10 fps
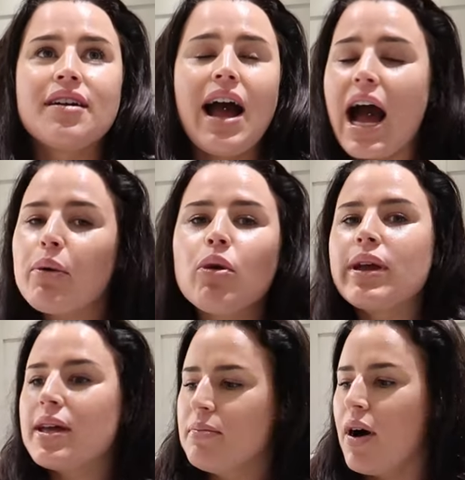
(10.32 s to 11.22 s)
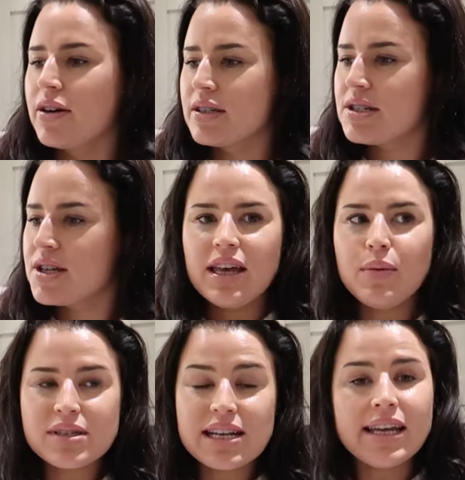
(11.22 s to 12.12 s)
How are we in March? It
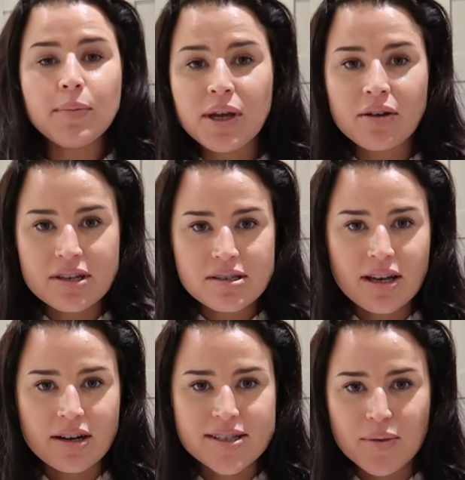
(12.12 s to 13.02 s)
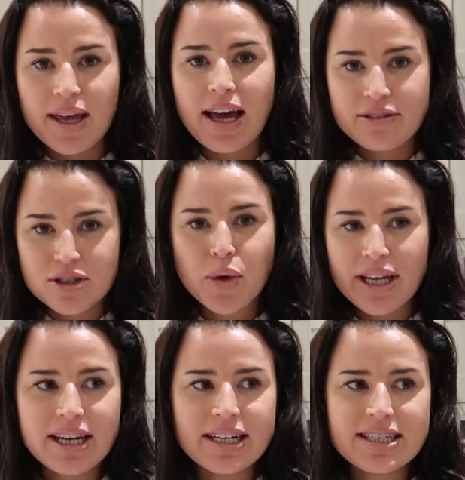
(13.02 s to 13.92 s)
was a leap year this year, so we had
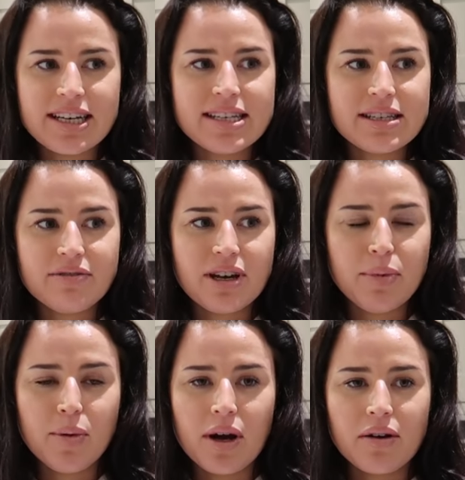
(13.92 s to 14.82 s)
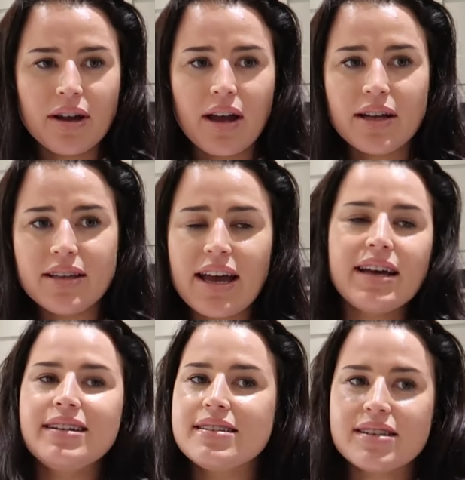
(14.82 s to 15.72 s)
29 days in February, and
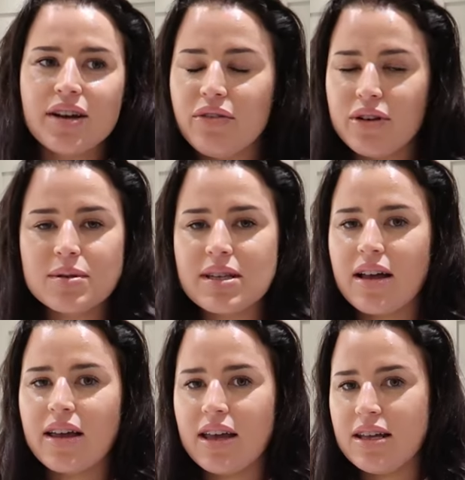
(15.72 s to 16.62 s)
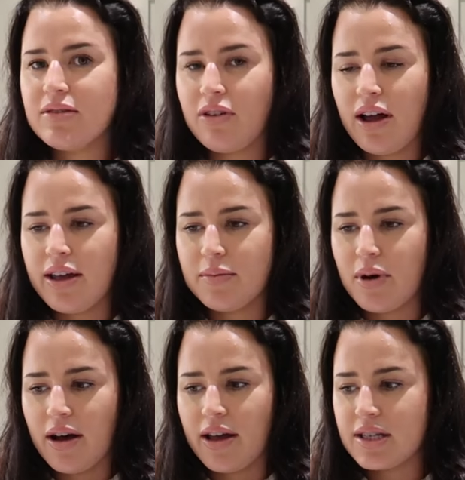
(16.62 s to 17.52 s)
yet it still feels like it is flying by.